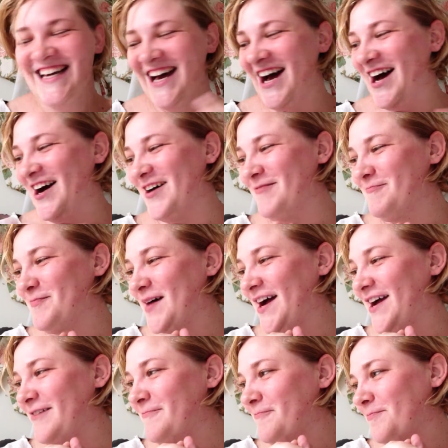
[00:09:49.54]

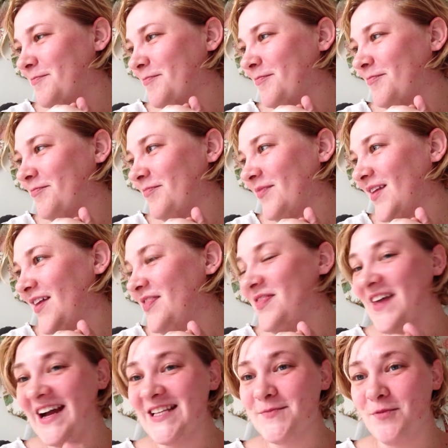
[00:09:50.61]
But
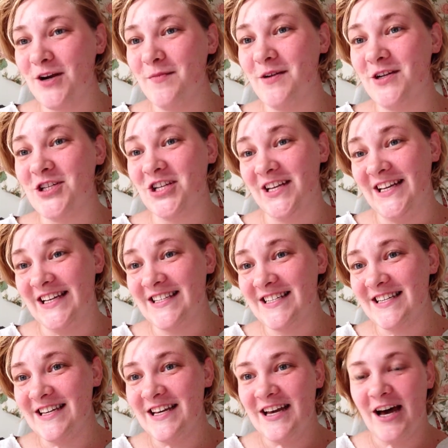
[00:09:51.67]
that's pretty much
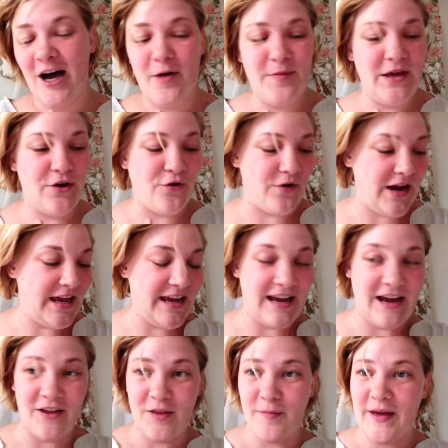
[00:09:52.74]
it. I'll be cranking
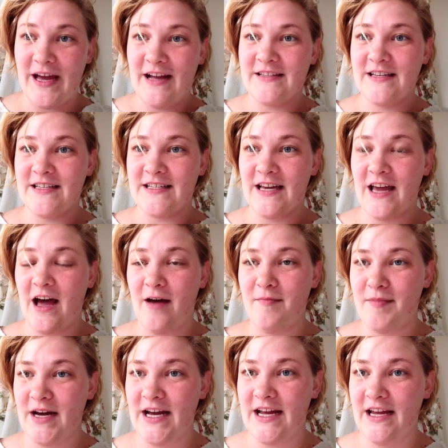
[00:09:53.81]
out the pads because I got
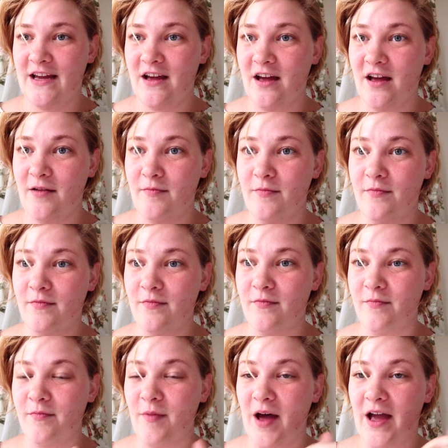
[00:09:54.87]
my
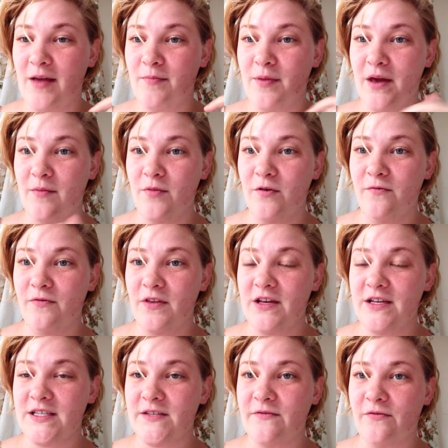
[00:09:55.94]
my bamboo
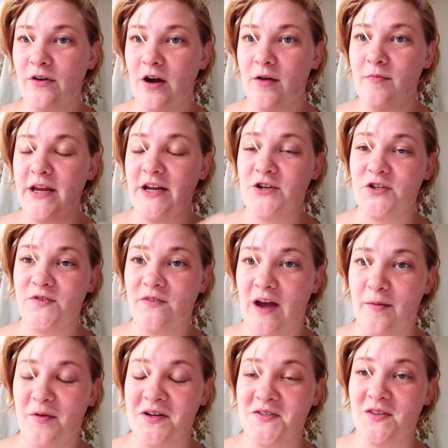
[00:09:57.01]
fleece from Nature's
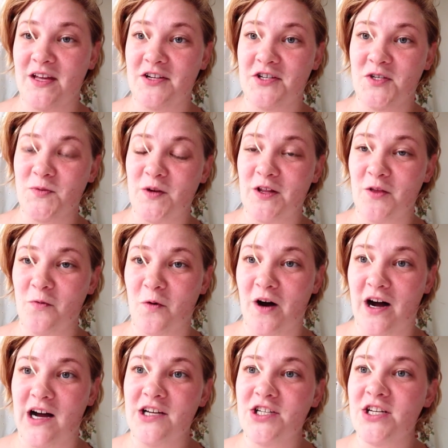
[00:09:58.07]
Fabric, so that just went in the
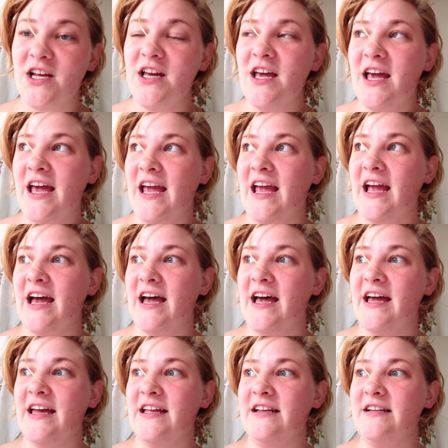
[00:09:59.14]
wash.
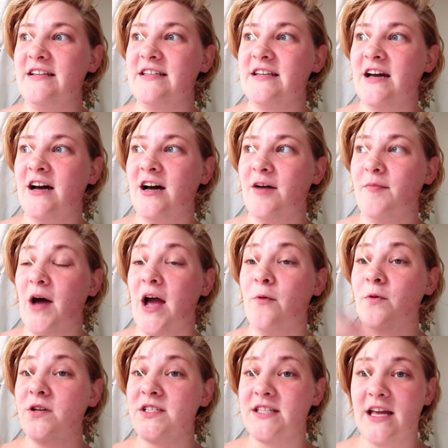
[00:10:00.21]
And I
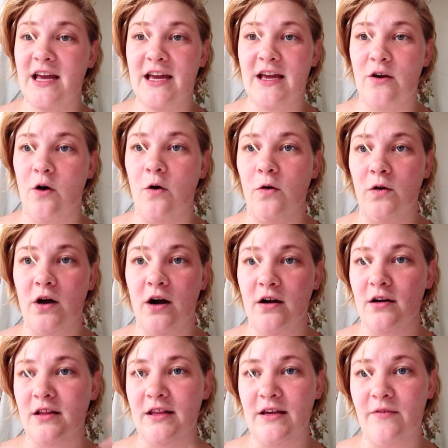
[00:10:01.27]
will say I can
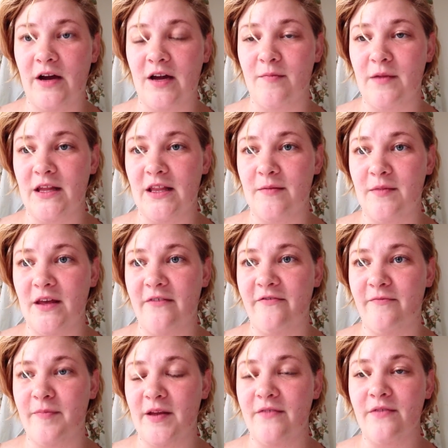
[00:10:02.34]
wholeheartedly recommend them.
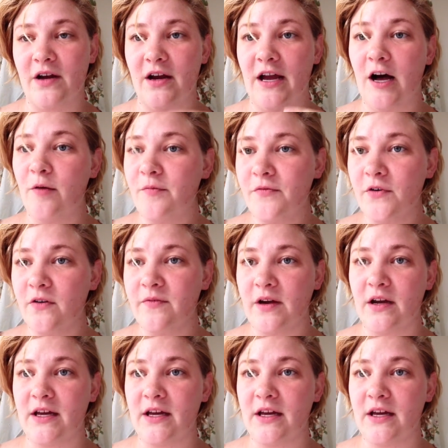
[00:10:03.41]
They've been very helpful, very